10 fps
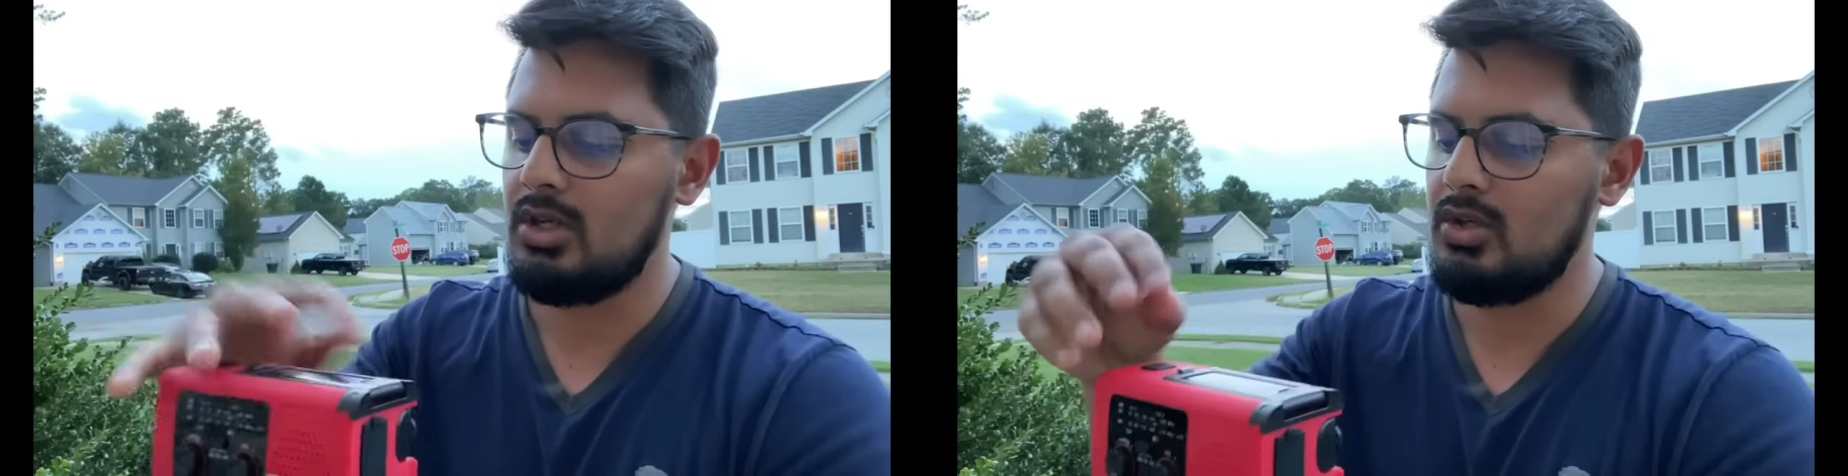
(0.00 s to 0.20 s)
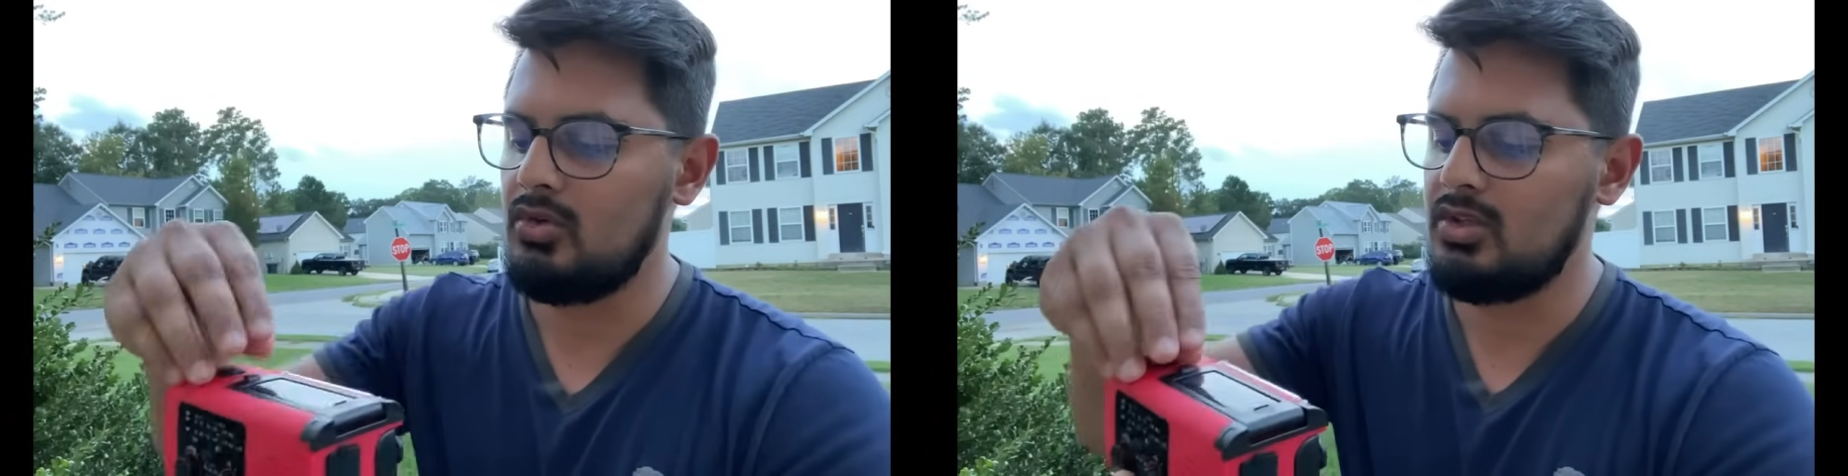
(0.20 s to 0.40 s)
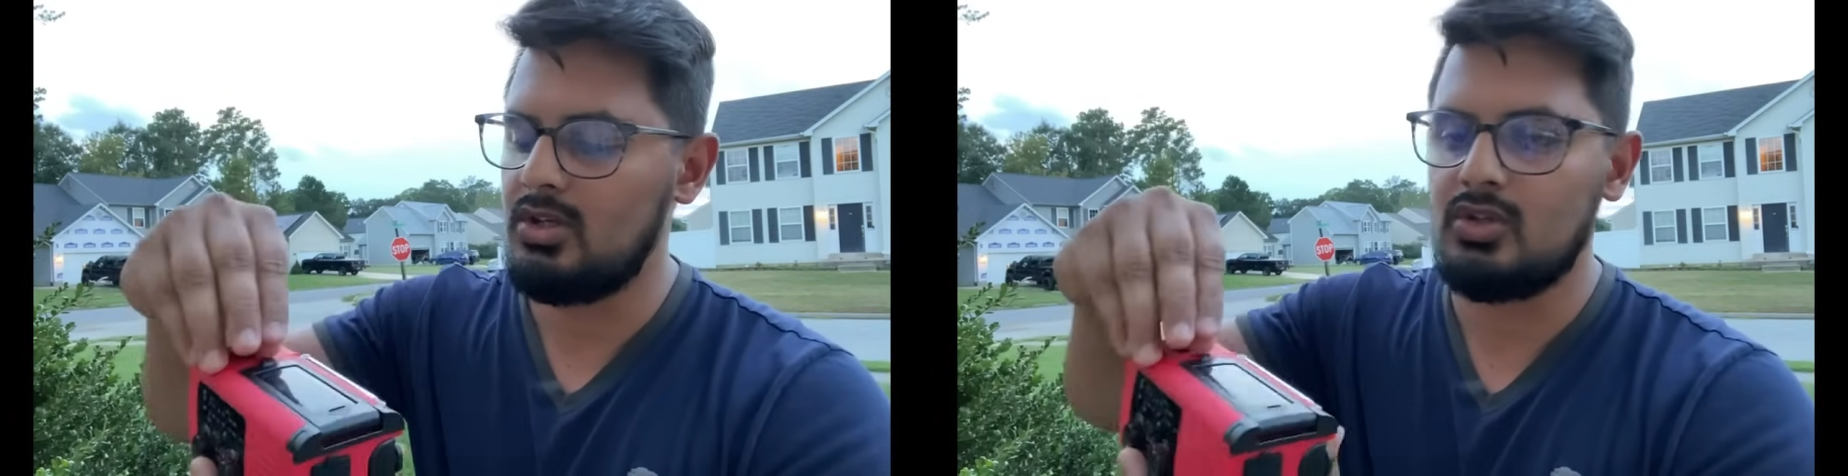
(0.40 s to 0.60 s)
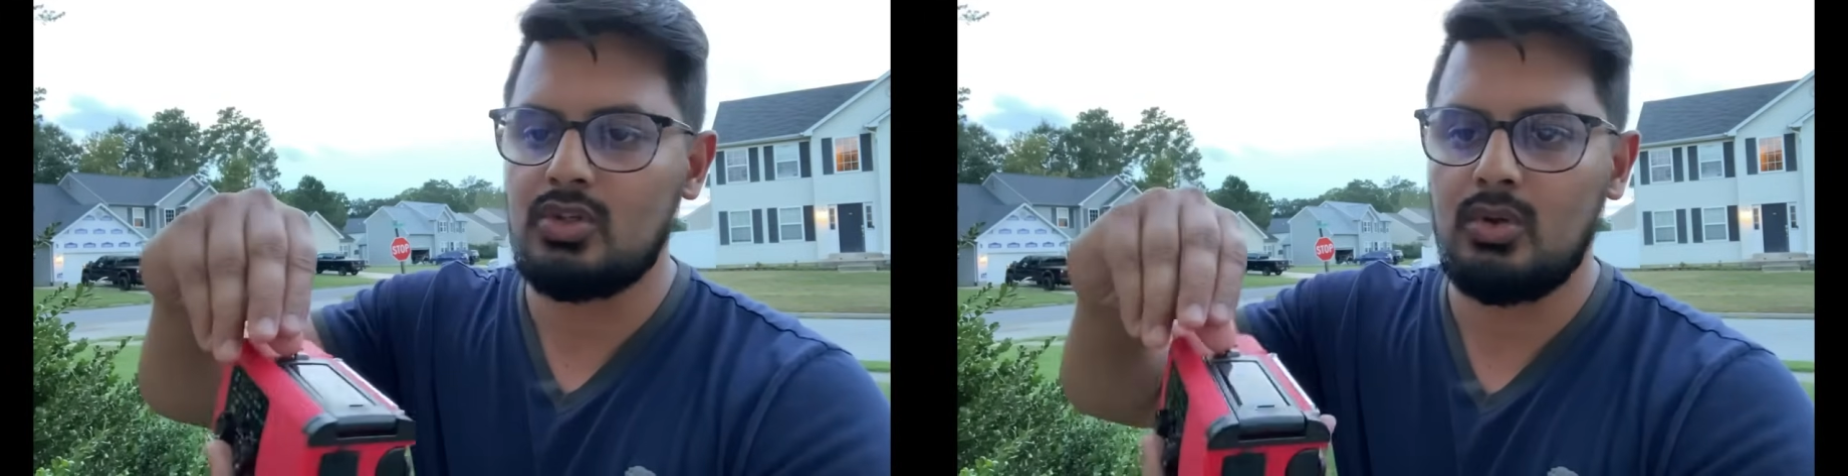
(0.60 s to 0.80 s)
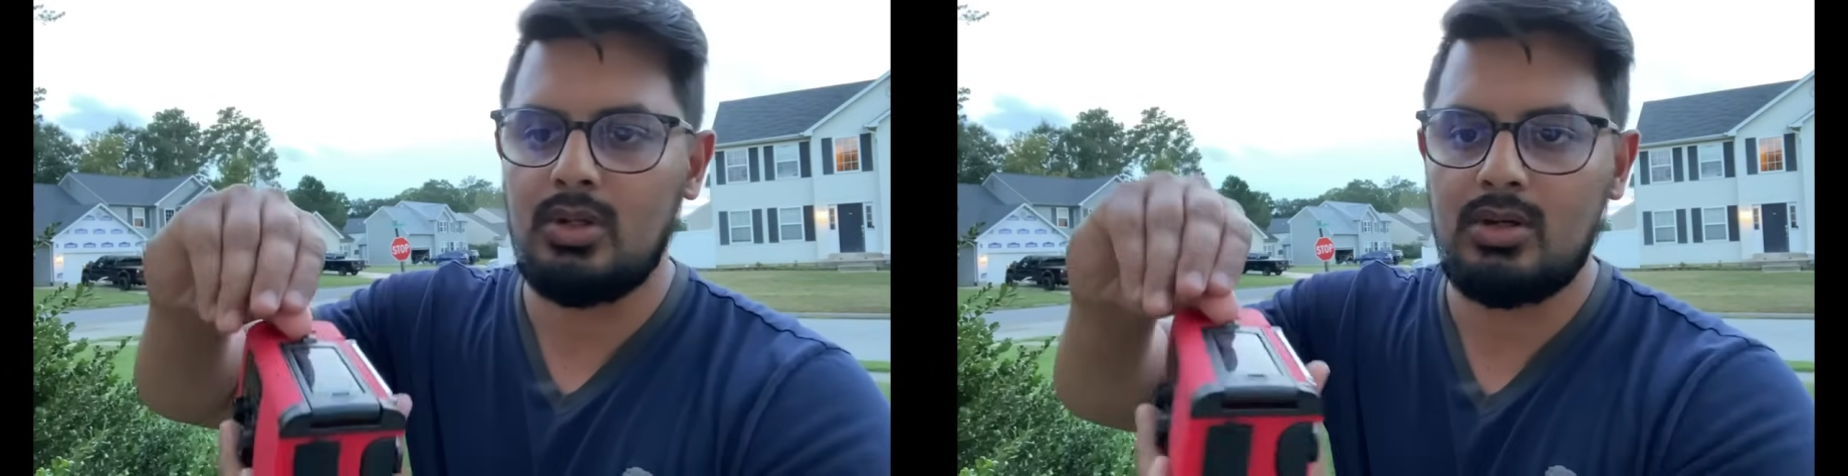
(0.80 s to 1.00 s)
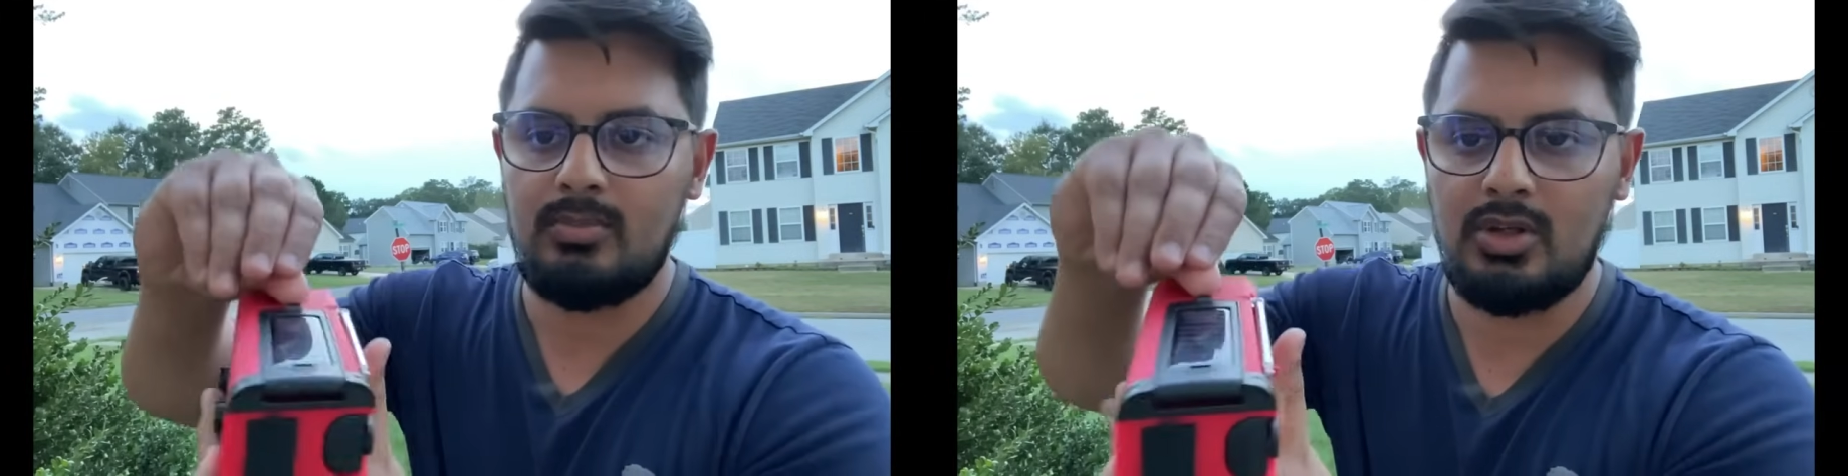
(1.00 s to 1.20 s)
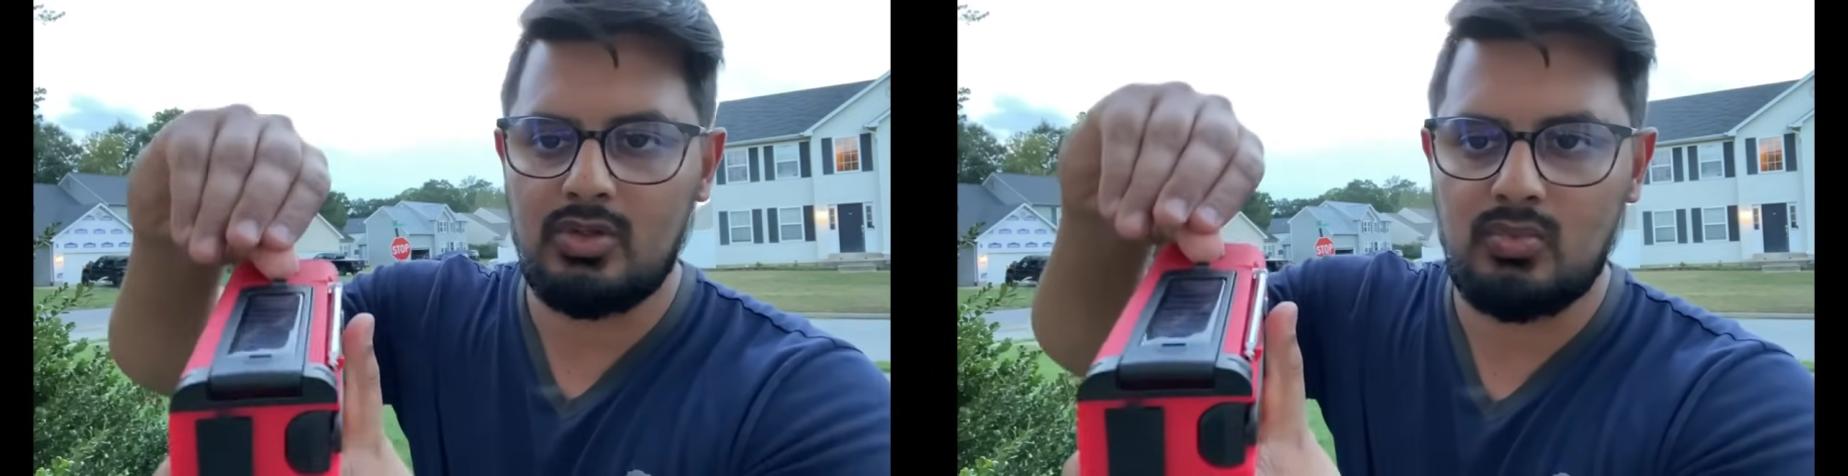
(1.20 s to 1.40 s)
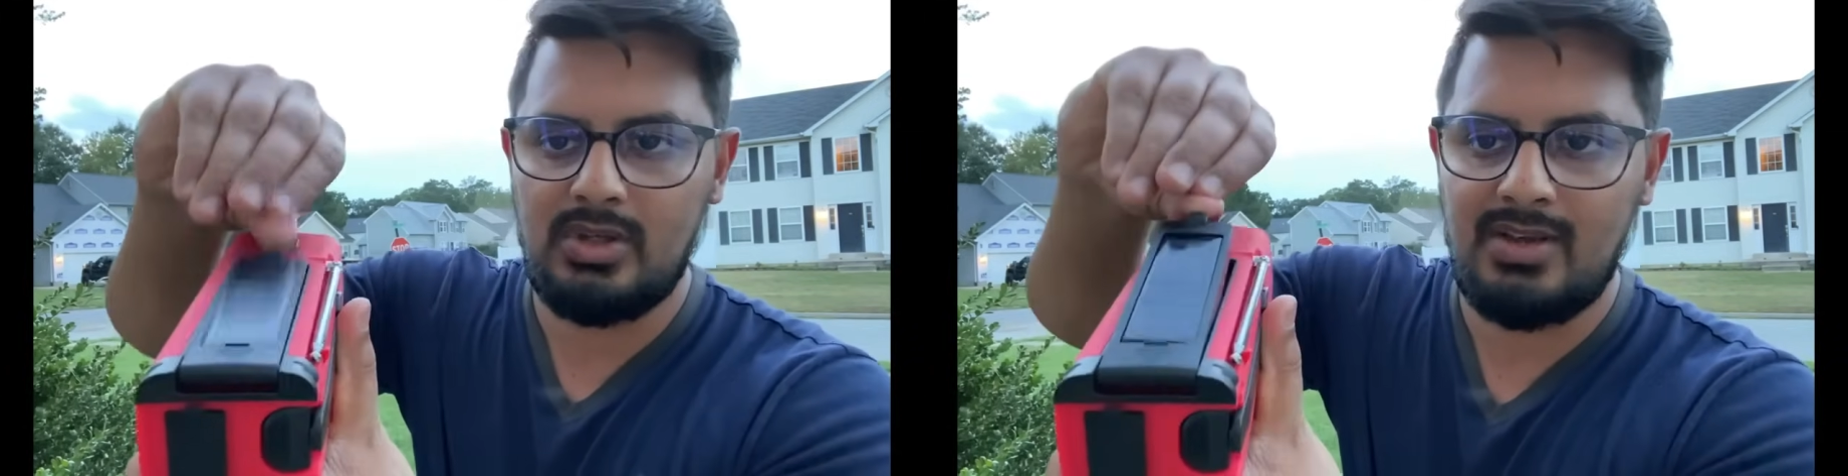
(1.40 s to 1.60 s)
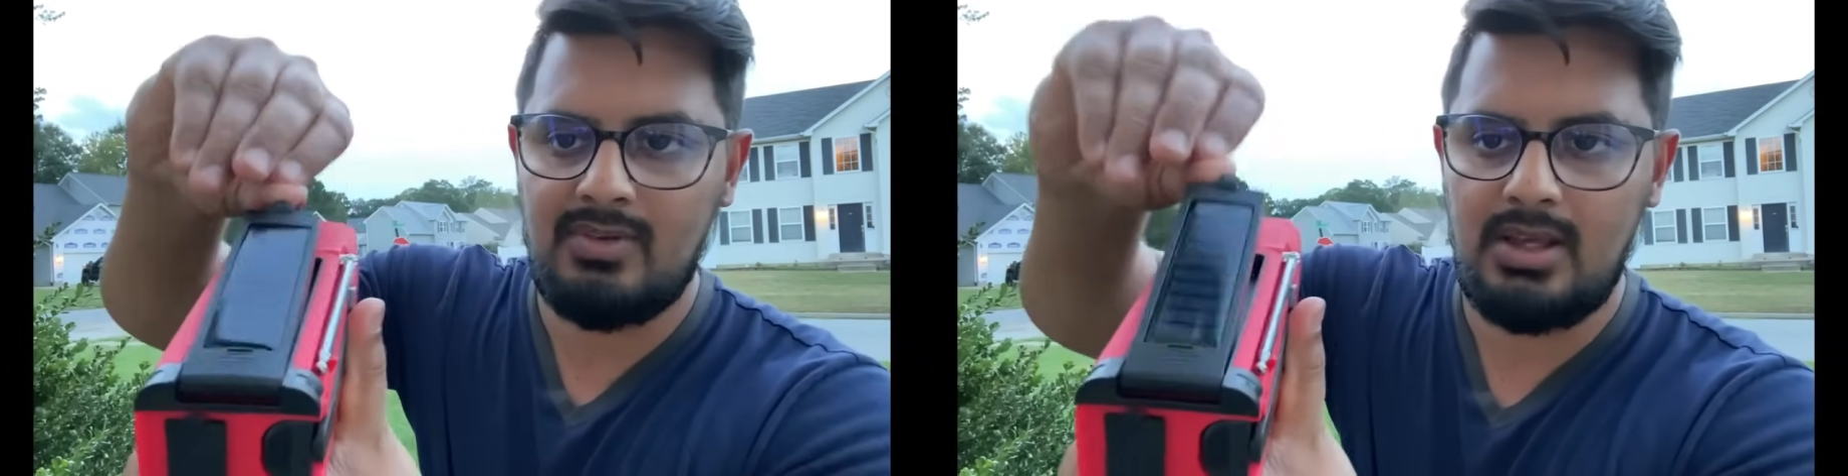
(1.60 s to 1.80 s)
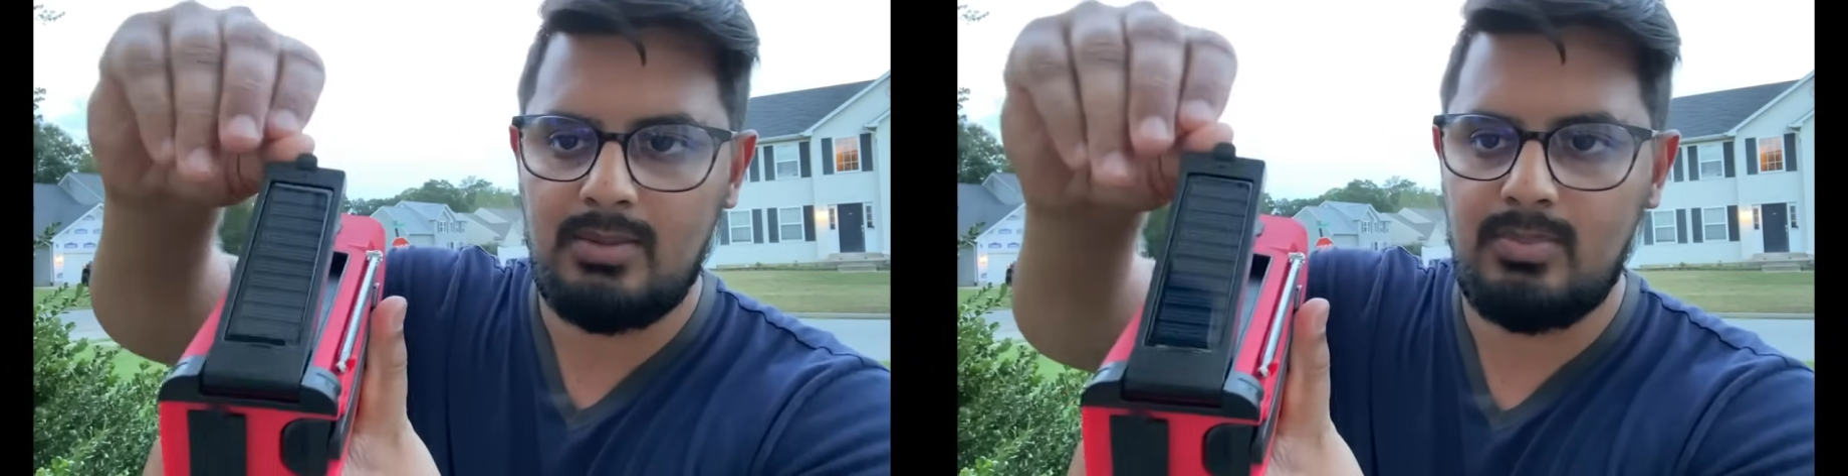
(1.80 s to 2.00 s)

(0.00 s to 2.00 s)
using solar because we have a